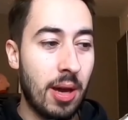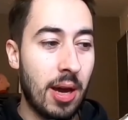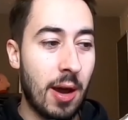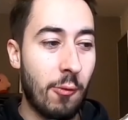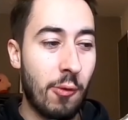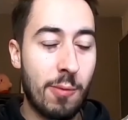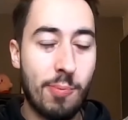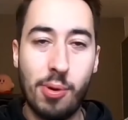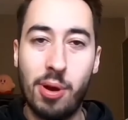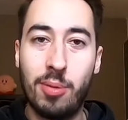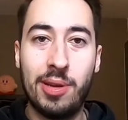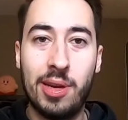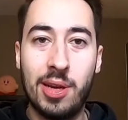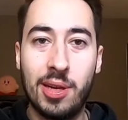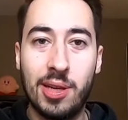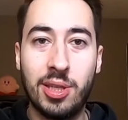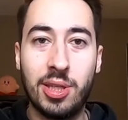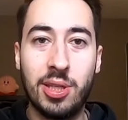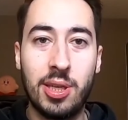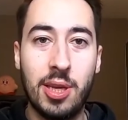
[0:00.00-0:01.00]
we're probably
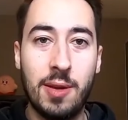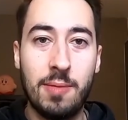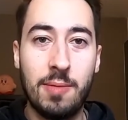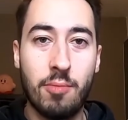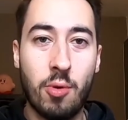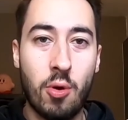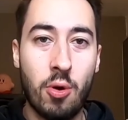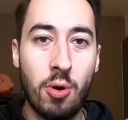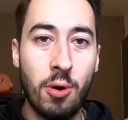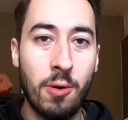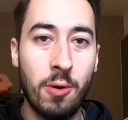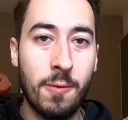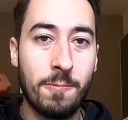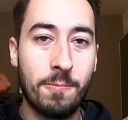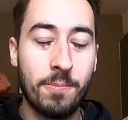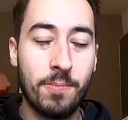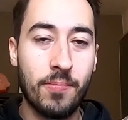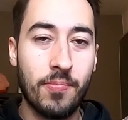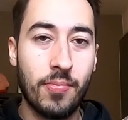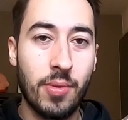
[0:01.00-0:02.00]
going to see more
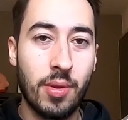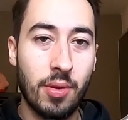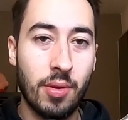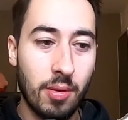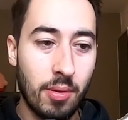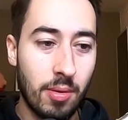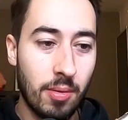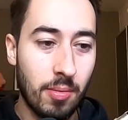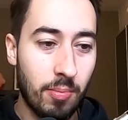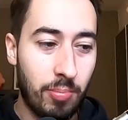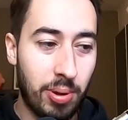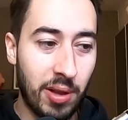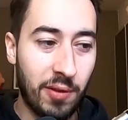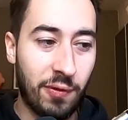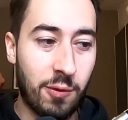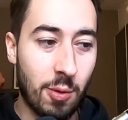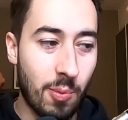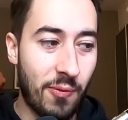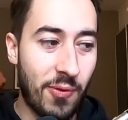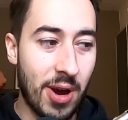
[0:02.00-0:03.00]

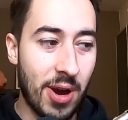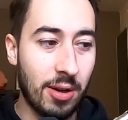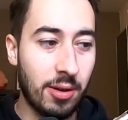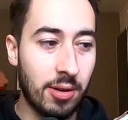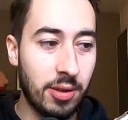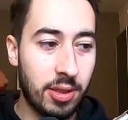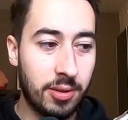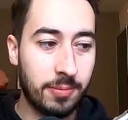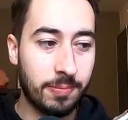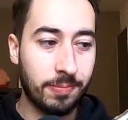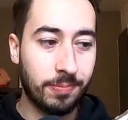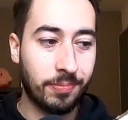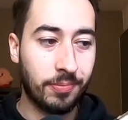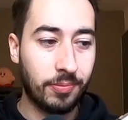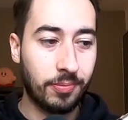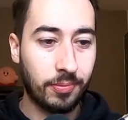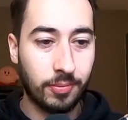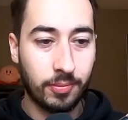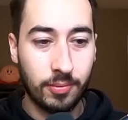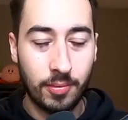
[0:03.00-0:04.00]
platform fighters,
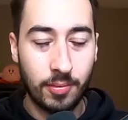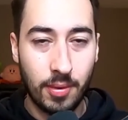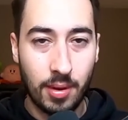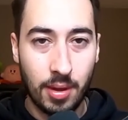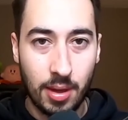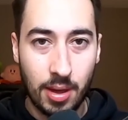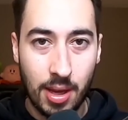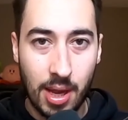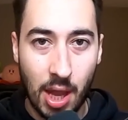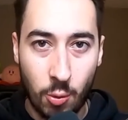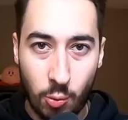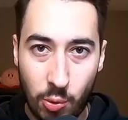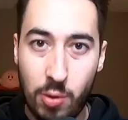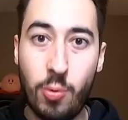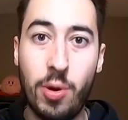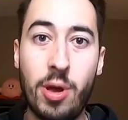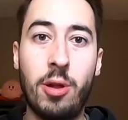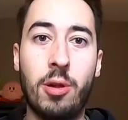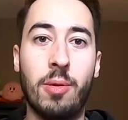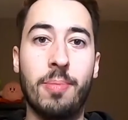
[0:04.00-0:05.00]
and we
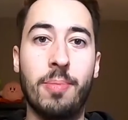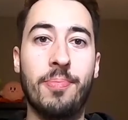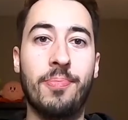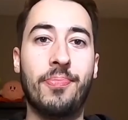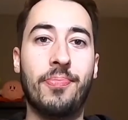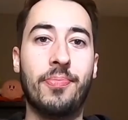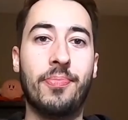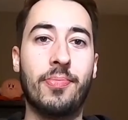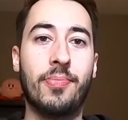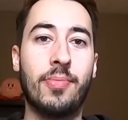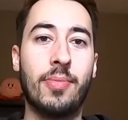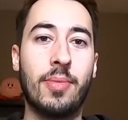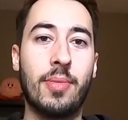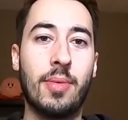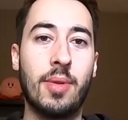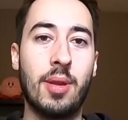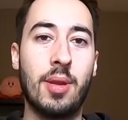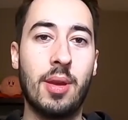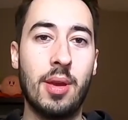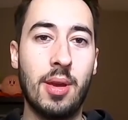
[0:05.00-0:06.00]
will.
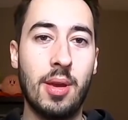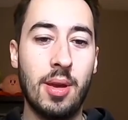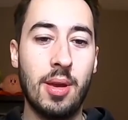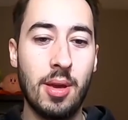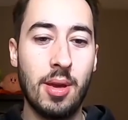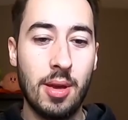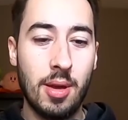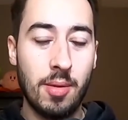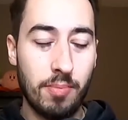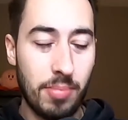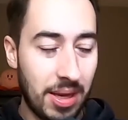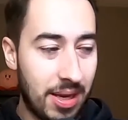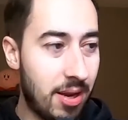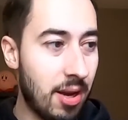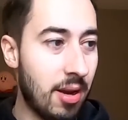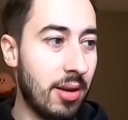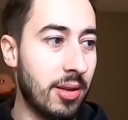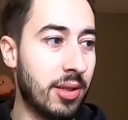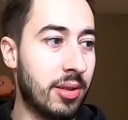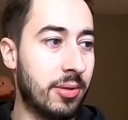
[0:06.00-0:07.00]

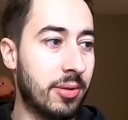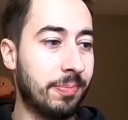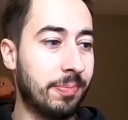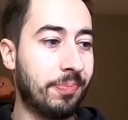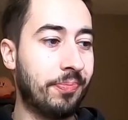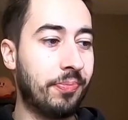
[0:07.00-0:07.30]
Because